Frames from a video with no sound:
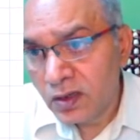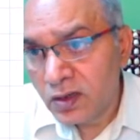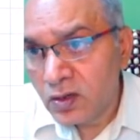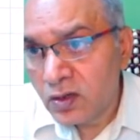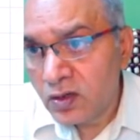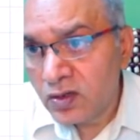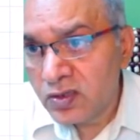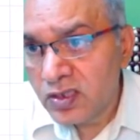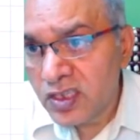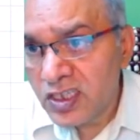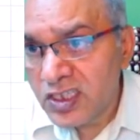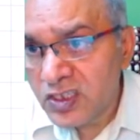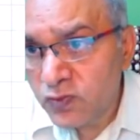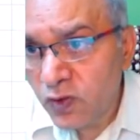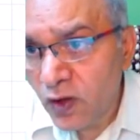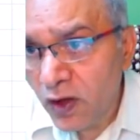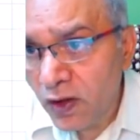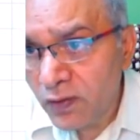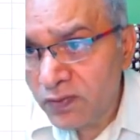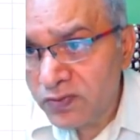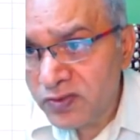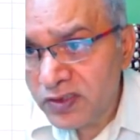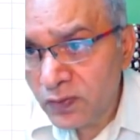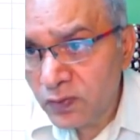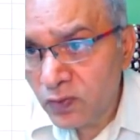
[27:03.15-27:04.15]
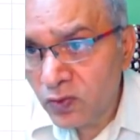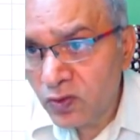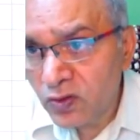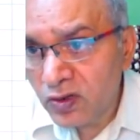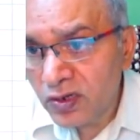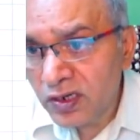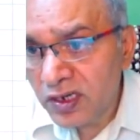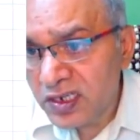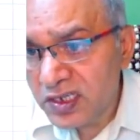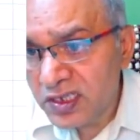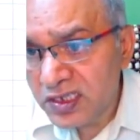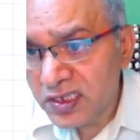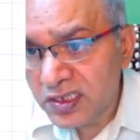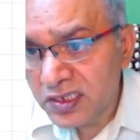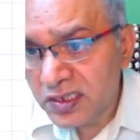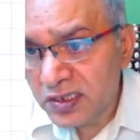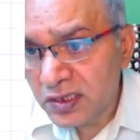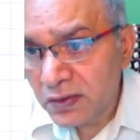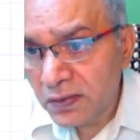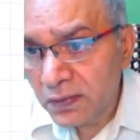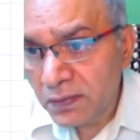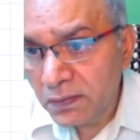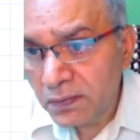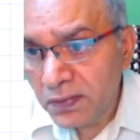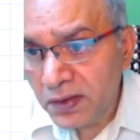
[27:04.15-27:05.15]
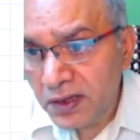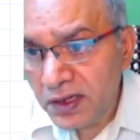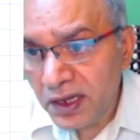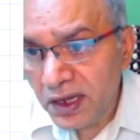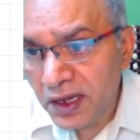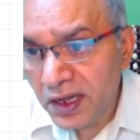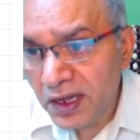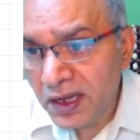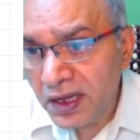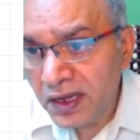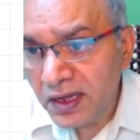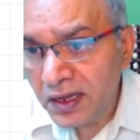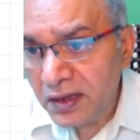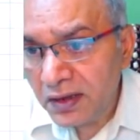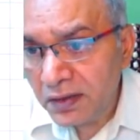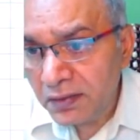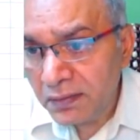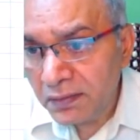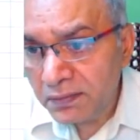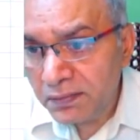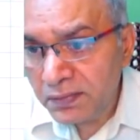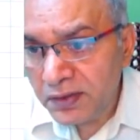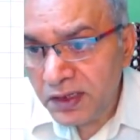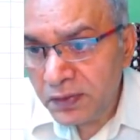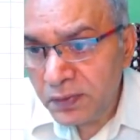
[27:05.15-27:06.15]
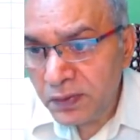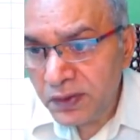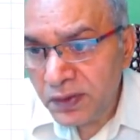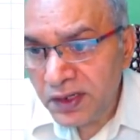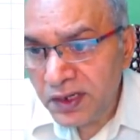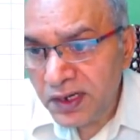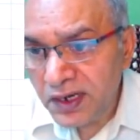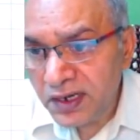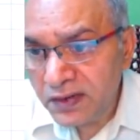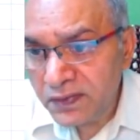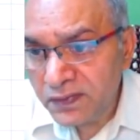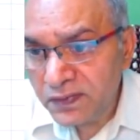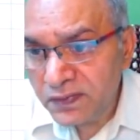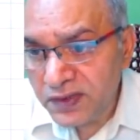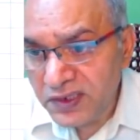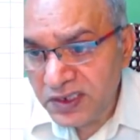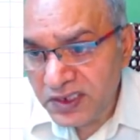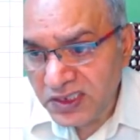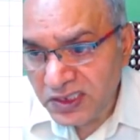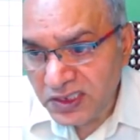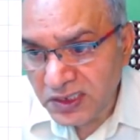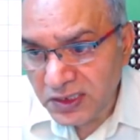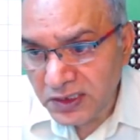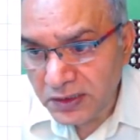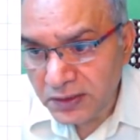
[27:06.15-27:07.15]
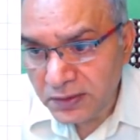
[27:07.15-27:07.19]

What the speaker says: So this forms the voltage BA, BB and BC.